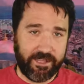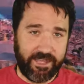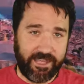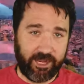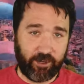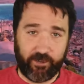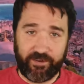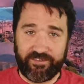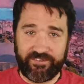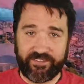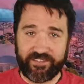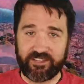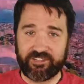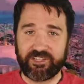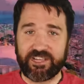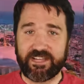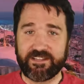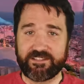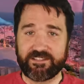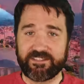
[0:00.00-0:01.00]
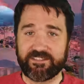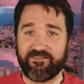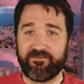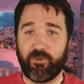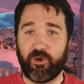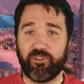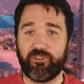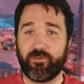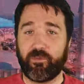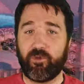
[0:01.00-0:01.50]
increasing the chances of
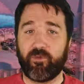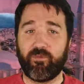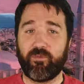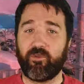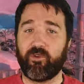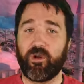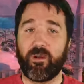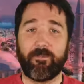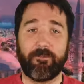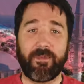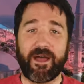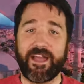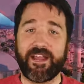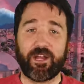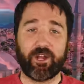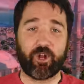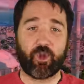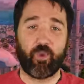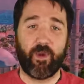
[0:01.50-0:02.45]
multiple more minor